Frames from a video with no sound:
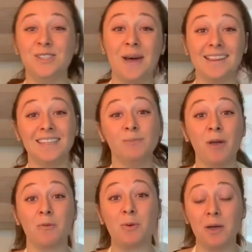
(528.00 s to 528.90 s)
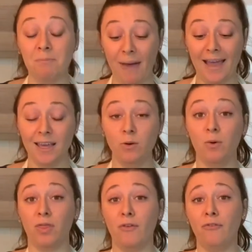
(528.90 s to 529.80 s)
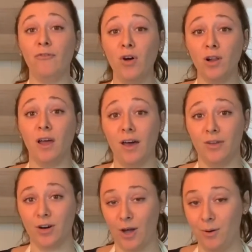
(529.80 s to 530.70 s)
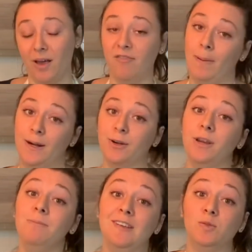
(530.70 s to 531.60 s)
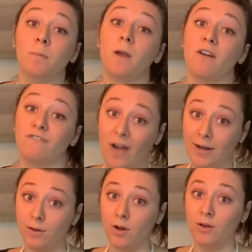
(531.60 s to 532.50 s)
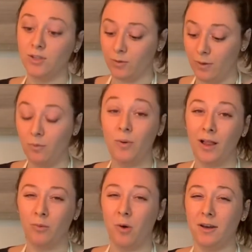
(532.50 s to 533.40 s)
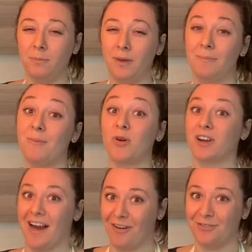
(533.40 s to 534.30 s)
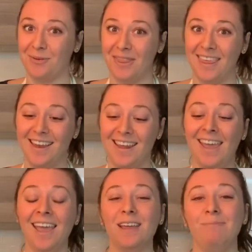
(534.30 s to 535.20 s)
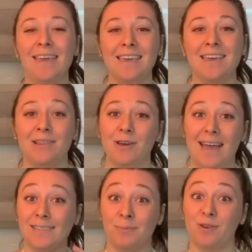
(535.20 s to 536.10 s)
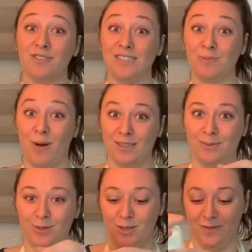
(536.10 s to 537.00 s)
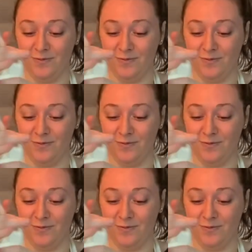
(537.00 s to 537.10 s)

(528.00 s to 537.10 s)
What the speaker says: at this point, we're going back in with the full other coat of buttercream. This will be our final coat, so we will want to be a bit more careful with it in making it look as perfect as possible.